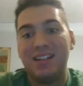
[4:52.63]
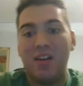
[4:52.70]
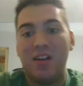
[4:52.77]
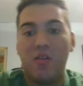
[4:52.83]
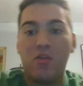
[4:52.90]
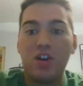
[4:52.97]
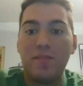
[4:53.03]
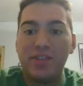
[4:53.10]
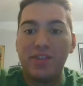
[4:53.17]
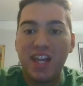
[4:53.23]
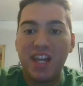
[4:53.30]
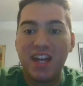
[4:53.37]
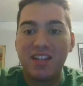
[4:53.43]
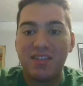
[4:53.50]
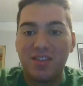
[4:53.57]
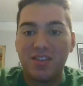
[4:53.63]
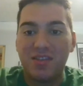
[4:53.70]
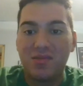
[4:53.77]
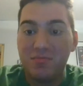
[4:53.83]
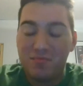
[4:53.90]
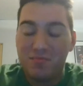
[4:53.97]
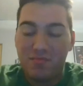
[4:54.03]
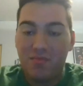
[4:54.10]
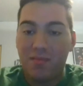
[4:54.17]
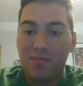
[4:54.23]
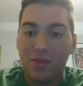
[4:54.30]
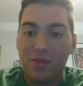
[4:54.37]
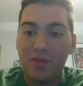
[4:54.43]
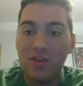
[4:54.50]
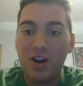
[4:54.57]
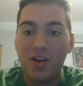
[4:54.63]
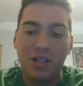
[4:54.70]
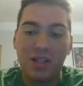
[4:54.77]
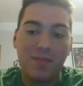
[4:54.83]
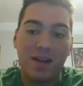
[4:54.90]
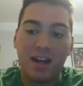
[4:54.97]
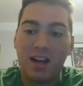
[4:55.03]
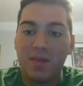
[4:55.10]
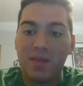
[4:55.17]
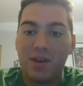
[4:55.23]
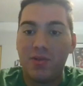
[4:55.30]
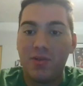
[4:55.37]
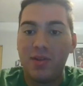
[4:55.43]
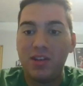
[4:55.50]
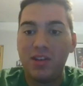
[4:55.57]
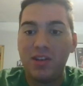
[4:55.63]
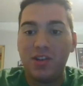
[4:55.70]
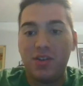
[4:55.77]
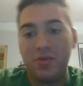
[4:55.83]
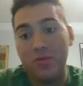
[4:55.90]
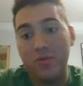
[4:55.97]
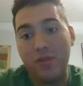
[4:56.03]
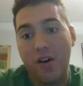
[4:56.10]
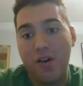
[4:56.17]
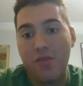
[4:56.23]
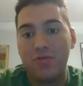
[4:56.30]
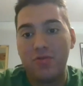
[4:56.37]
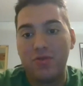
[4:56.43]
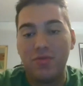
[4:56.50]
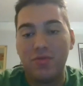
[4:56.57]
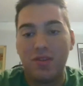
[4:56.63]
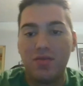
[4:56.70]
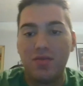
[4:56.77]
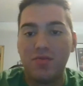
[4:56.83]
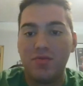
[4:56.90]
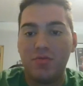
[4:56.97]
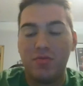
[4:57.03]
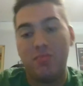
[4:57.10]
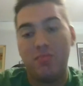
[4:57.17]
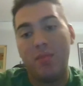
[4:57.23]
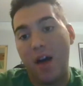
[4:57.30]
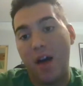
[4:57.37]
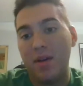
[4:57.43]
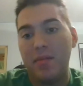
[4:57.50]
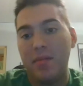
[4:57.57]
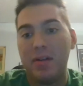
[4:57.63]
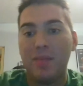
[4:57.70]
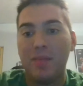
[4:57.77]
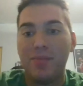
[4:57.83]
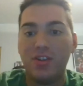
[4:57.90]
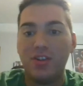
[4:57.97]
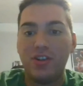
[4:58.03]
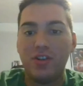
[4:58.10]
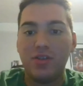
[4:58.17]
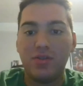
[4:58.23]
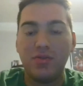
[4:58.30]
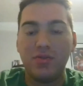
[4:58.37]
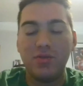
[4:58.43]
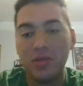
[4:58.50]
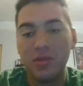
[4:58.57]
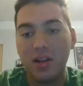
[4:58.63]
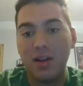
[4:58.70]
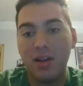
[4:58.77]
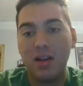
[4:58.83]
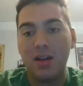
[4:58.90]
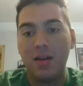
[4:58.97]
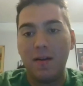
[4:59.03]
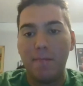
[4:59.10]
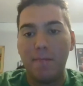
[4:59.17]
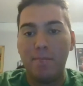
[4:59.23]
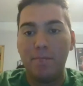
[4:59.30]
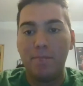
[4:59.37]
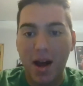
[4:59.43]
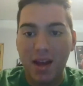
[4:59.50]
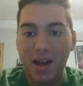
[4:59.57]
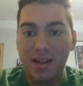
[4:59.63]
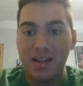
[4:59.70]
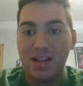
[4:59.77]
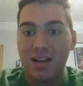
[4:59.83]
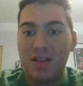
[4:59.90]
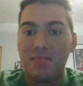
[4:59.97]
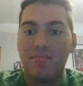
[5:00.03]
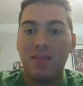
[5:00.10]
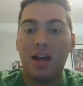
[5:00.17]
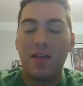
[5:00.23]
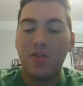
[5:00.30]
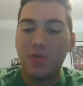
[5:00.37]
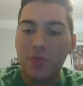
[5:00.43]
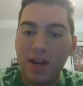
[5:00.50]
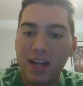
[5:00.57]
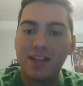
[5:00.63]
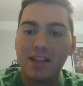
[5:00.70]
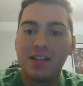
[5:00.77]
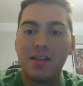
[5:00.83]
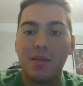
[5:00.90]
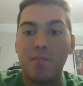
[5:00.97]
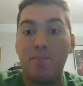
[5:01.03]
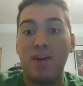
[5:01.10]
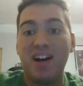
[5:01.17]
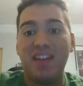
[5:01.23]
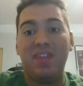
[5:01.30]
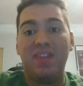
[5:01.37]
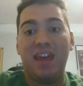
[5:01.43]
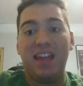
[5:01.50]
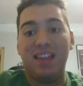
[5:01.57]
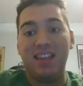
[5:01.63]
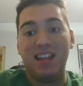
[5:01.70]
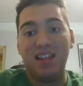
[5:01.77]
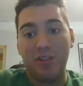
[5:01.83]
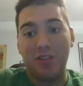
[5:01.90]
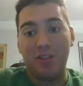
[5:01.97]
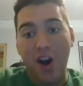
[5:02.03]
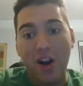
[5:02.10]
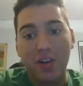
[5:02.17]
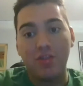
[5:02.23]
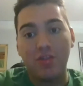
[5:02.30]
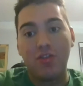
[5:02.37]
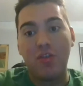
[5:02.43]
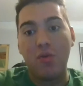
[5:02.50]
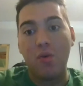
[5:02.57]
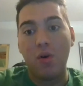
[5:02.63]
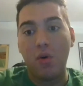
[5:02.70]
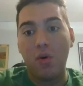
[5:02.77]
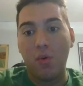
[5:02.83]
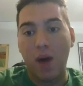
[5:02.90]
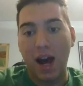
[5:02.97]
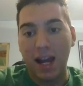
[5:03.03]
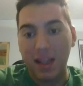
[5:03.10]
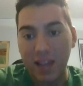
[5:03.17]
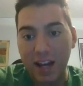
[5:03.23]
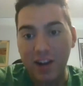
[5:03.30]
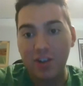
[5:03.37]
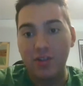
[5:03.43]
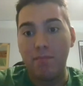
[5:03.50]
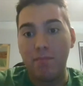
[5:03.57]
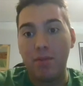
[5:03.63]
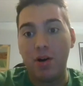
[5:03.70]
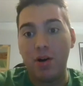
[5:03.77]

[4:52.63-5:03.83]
40%. So who knows? He might get another ring this year. Who knows? Which I'll make that prediction soon. But They got their rings, but they did lose to Kawhi Leonard to Paul